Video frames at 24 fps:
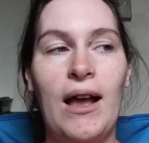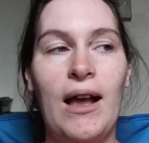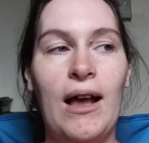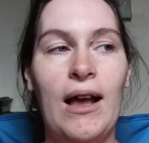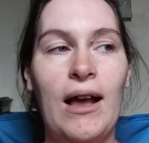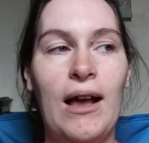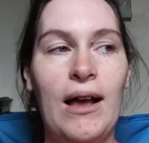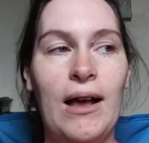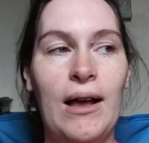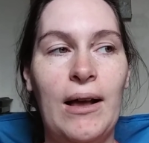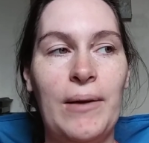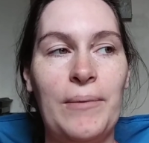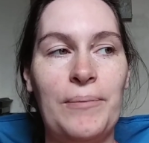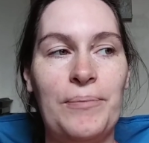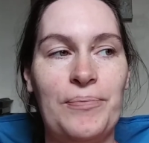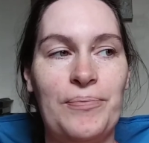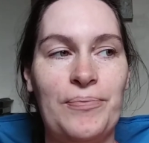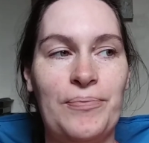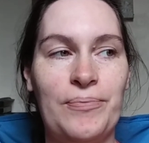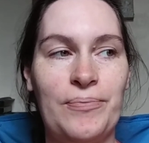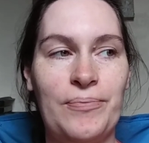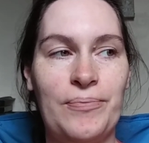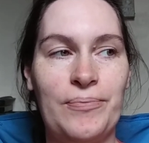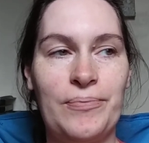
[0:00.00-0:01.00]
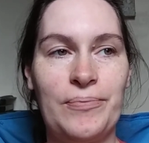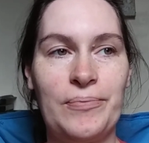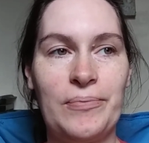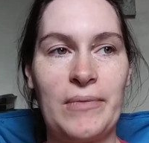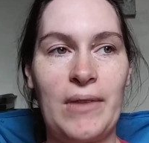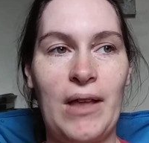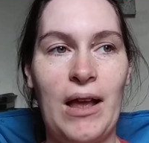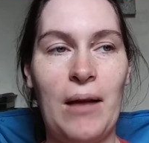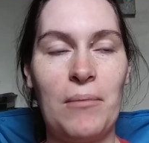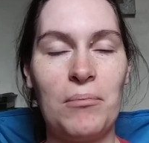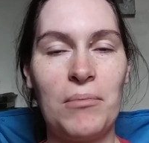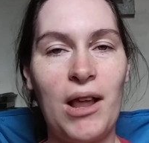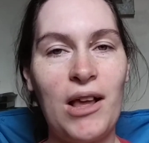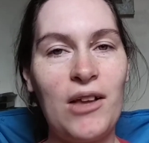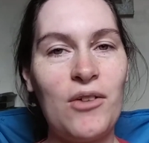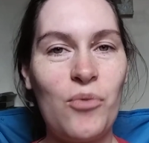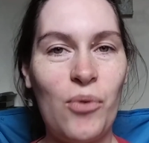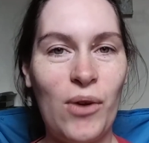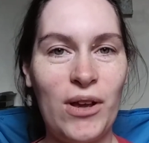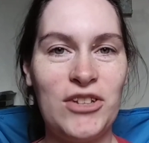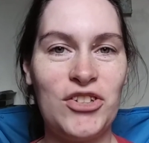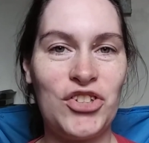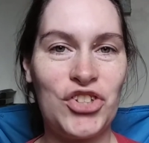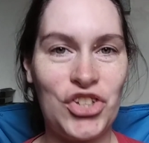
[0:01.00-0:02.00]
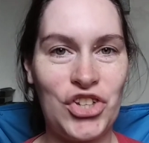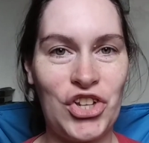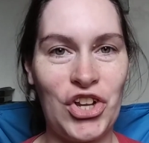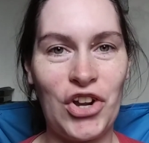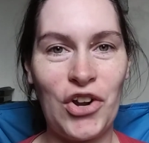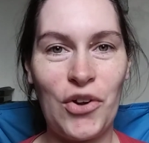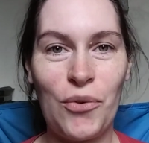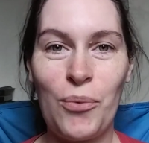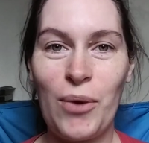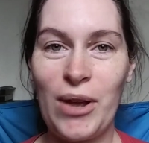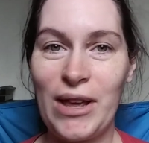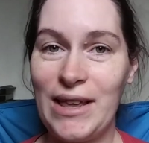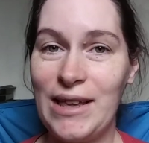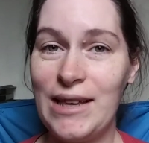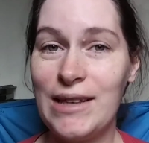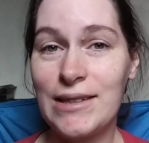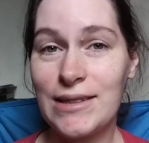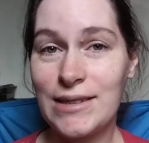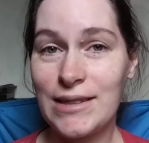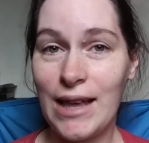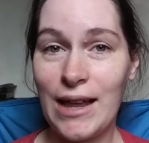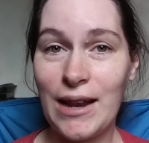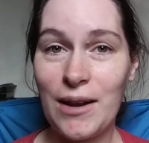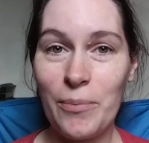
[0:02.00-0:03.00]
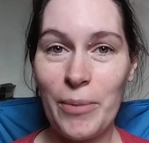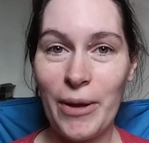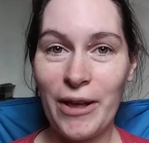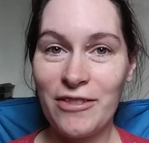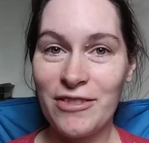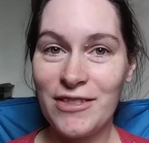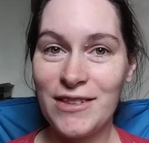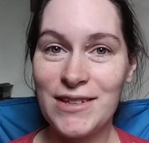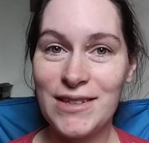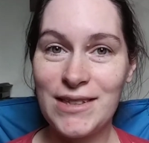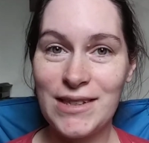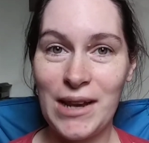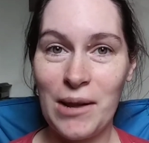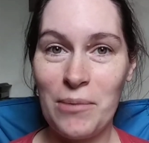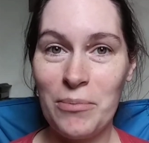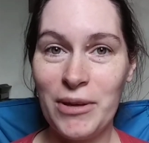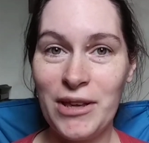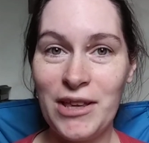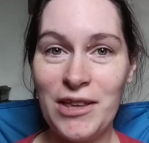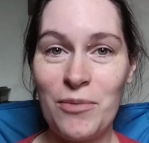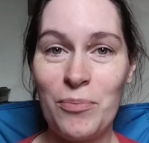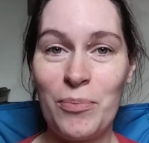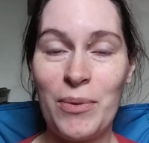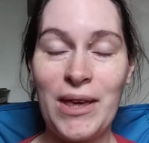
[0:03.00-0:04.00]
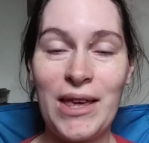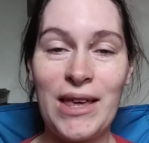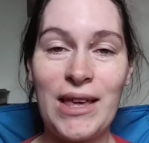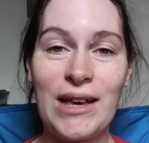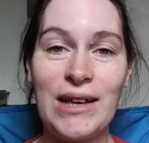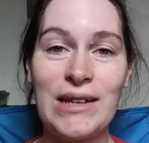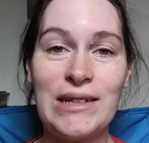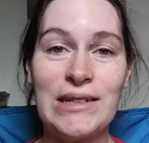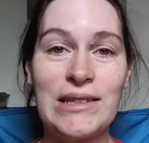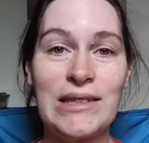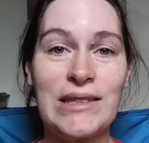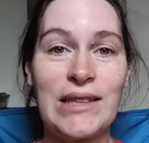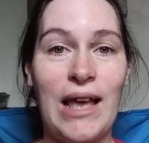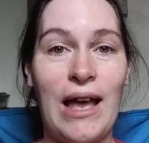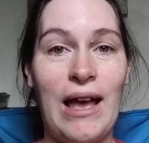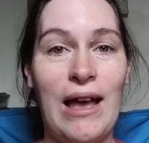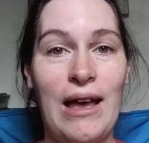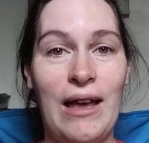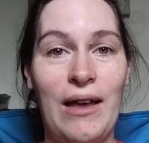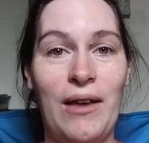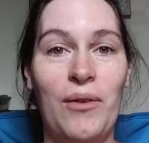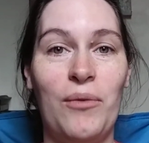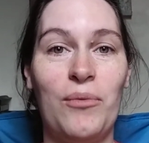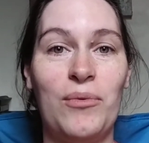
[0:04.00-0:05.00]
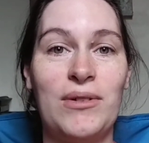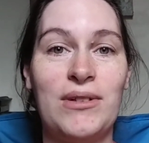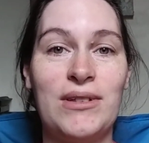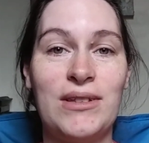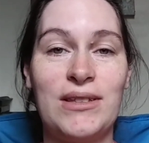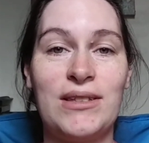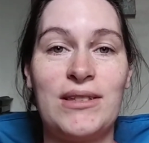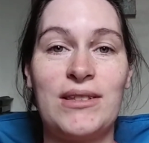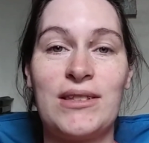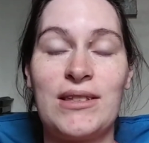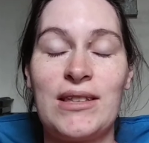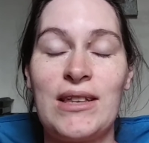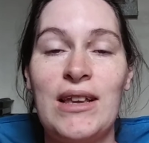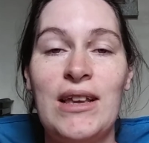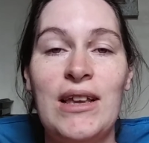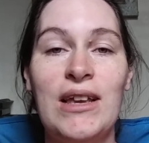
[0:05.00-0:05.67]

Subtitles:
I'm not quite sure what he said about the stomach, because I was